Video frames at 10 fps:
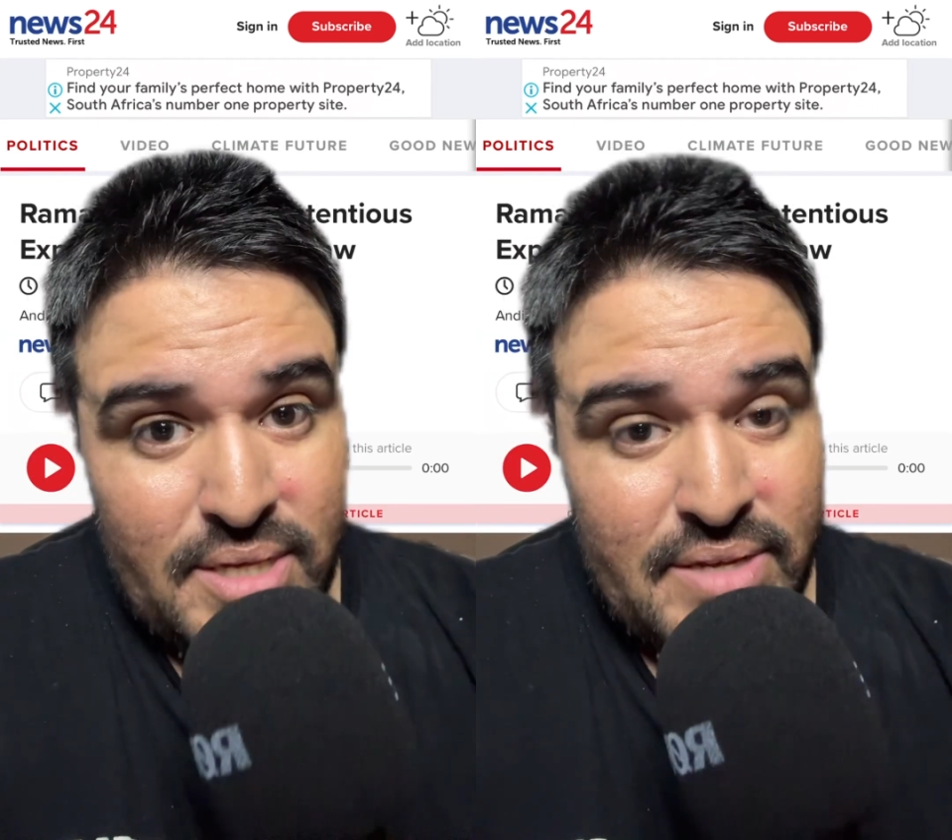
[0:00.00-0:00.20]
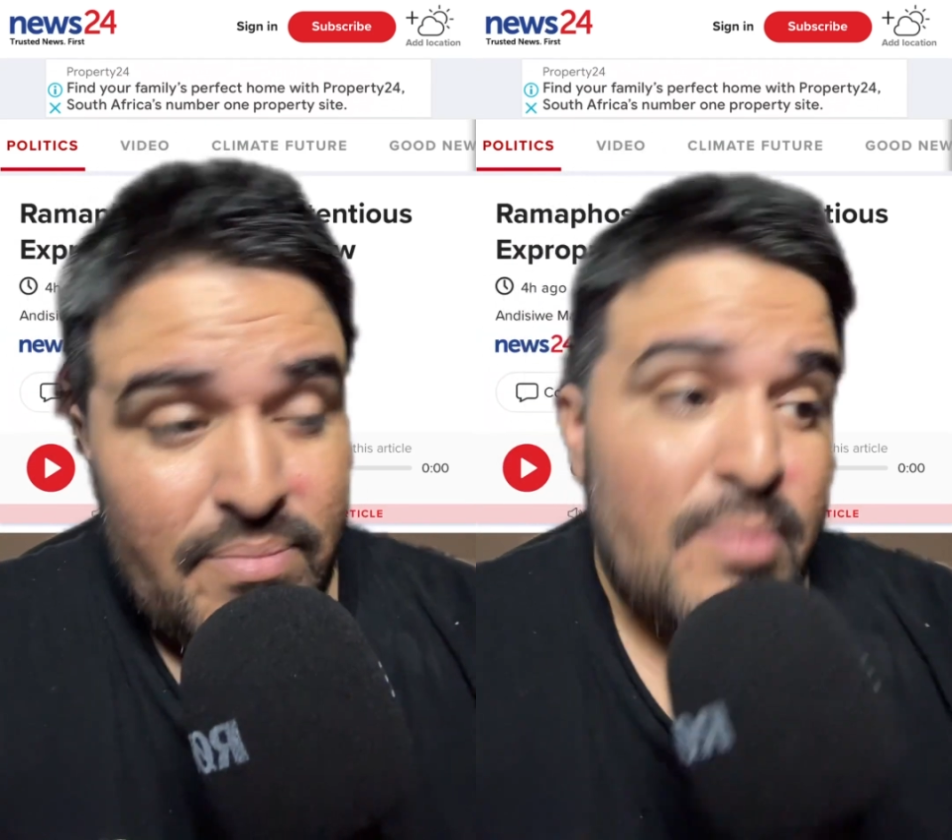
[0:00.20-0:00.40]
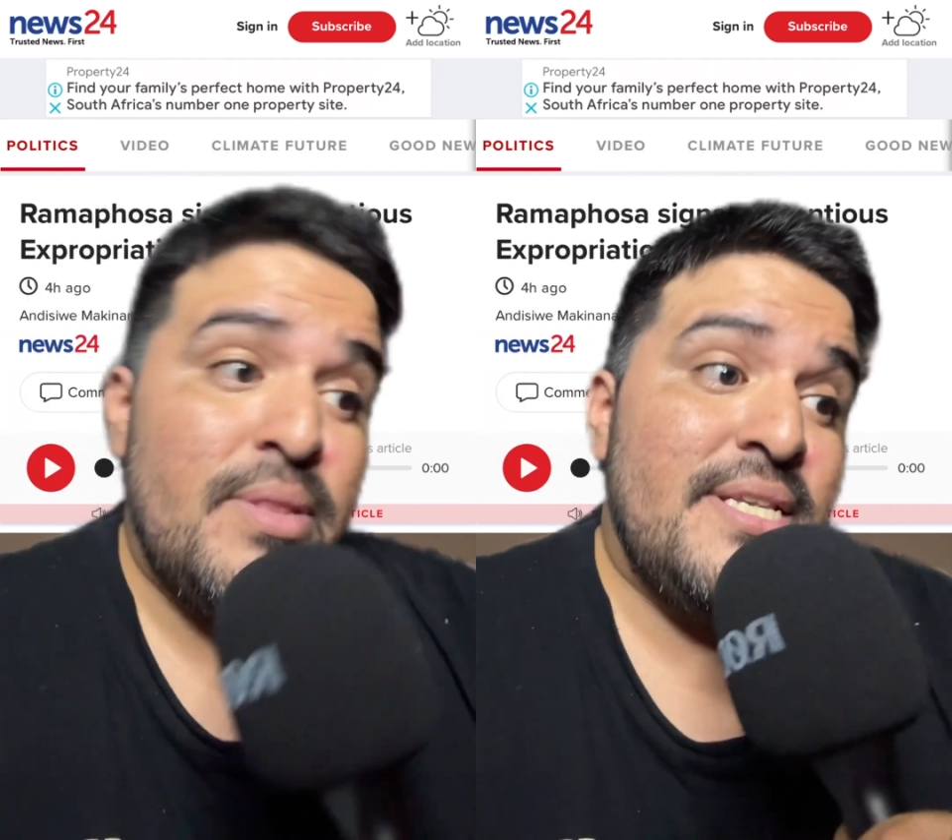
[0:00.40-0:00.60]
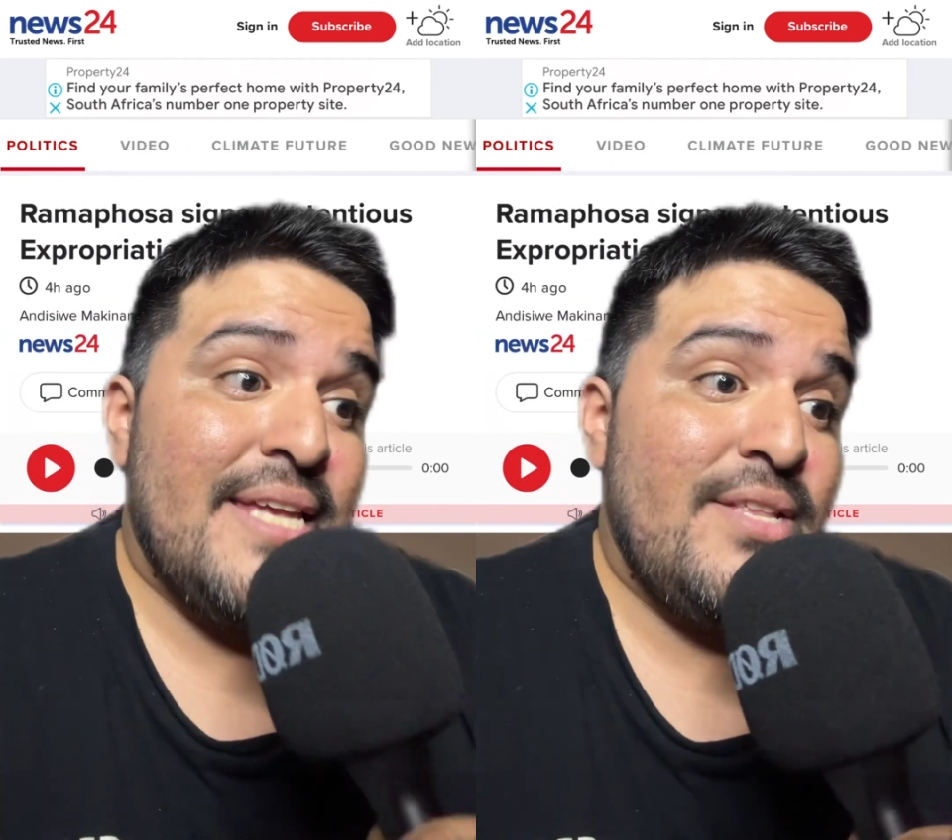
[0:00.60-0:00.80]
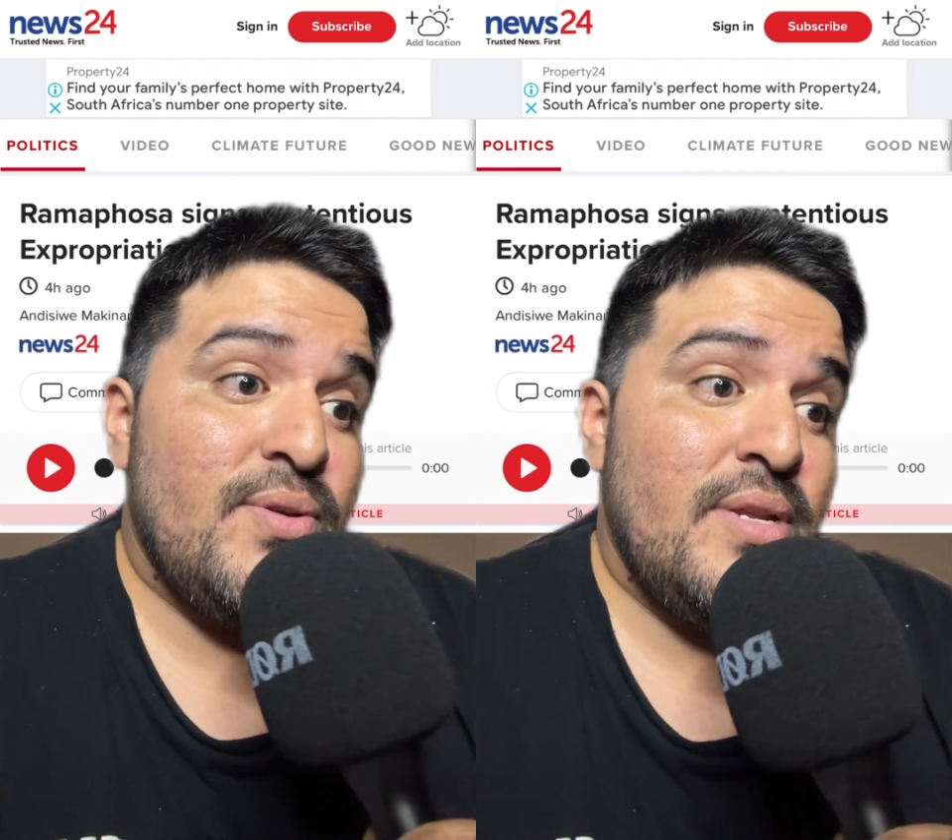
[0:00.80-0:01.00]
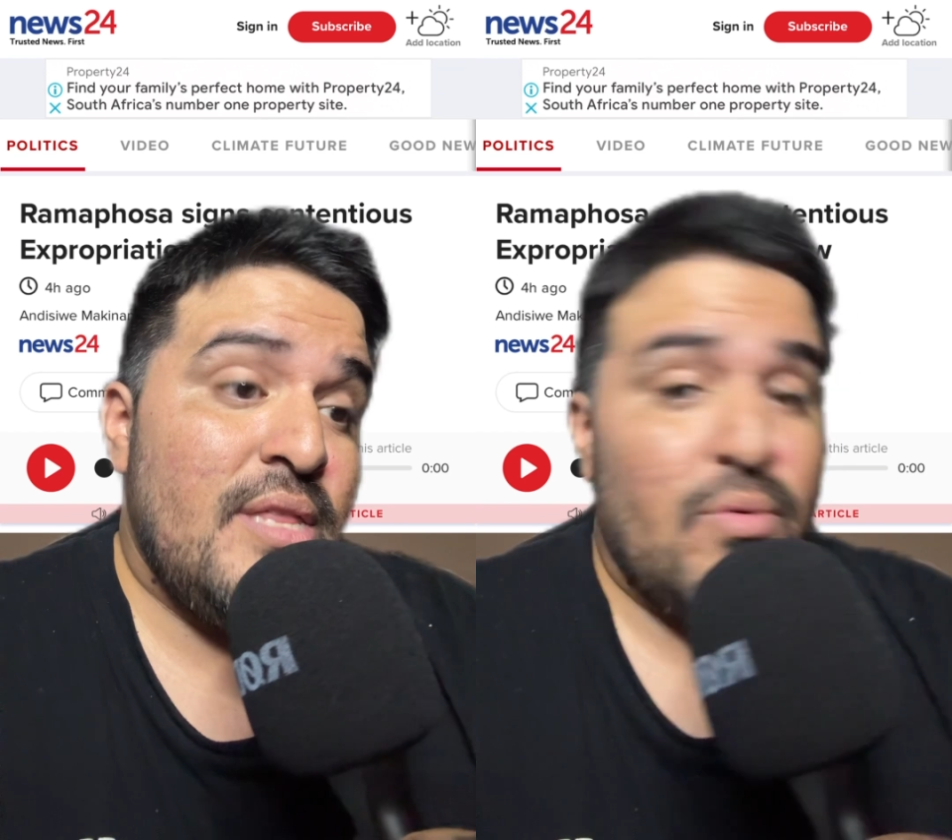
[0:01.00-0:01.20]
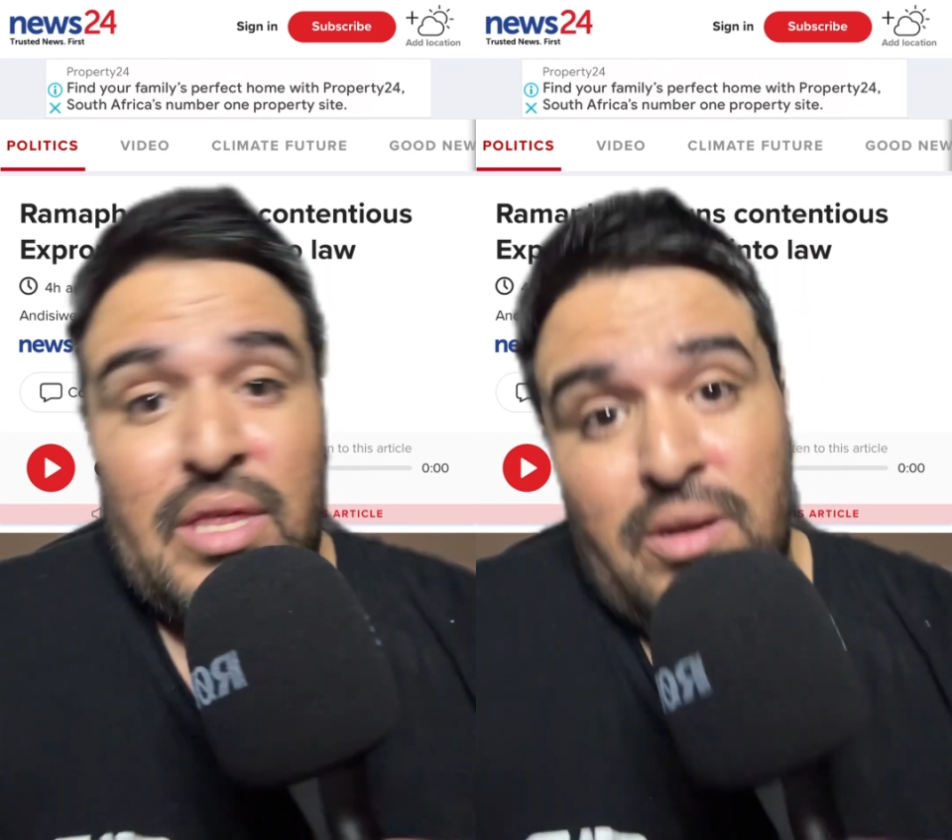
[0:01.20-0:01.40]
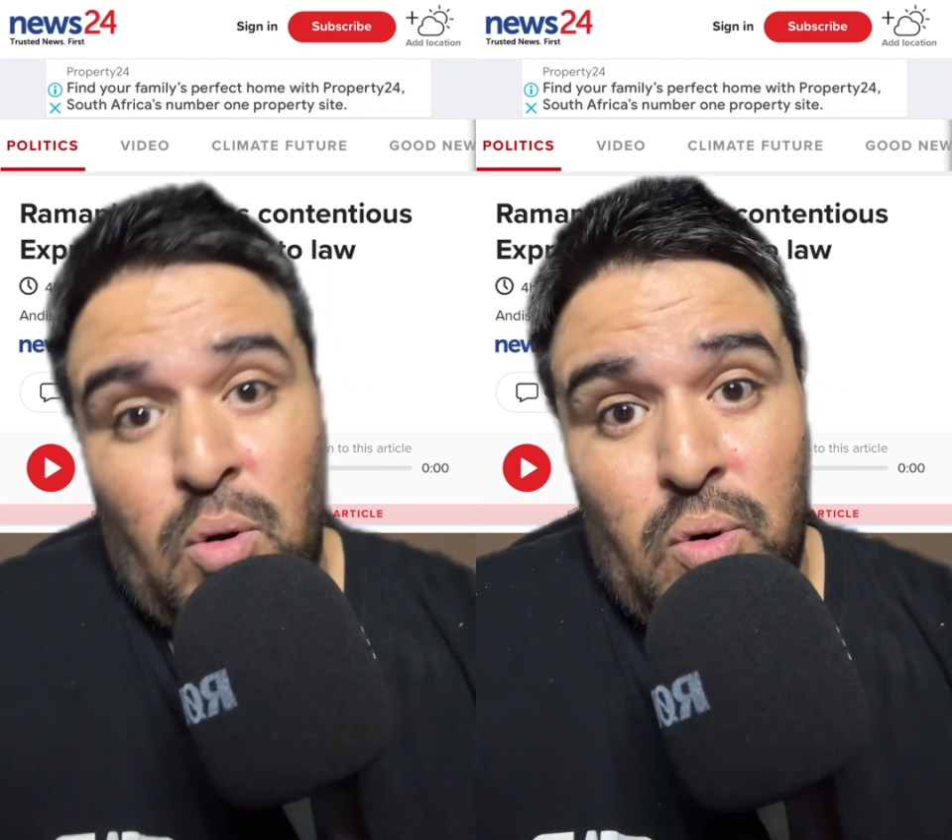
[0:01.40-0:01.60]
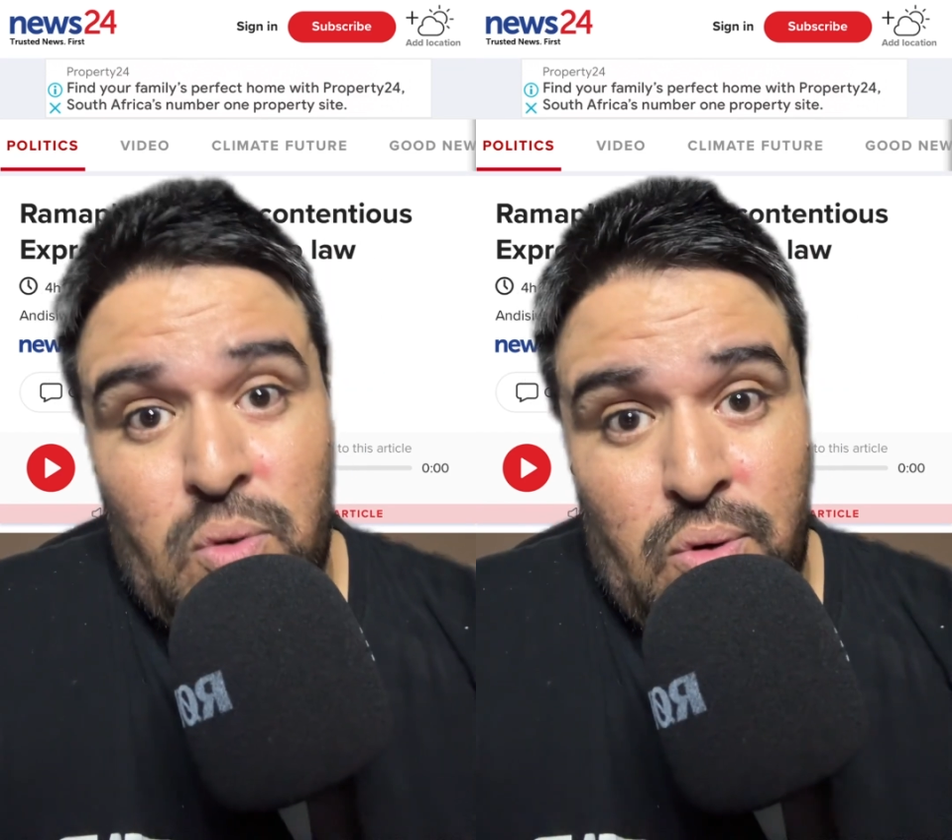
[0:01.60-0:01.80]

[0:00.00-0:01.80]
but the police can't do anything without a court order.